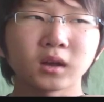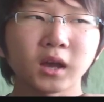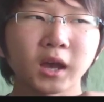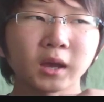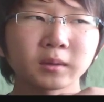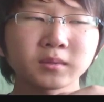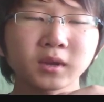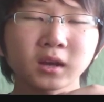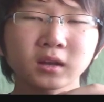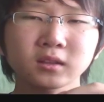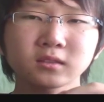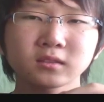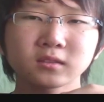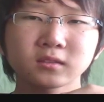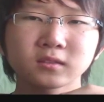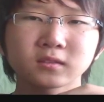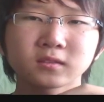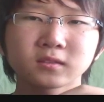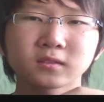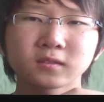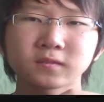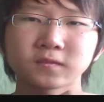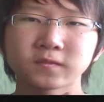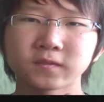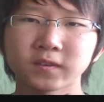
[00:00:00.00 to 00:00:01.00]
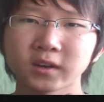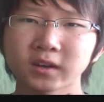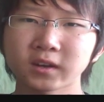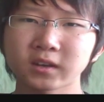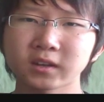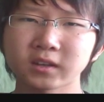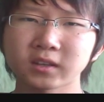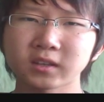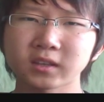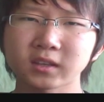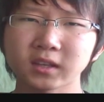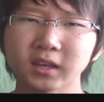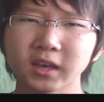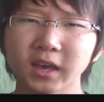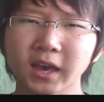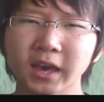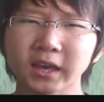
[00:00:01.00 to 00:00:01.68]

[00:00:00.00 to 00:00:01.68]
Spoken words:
I'm not the very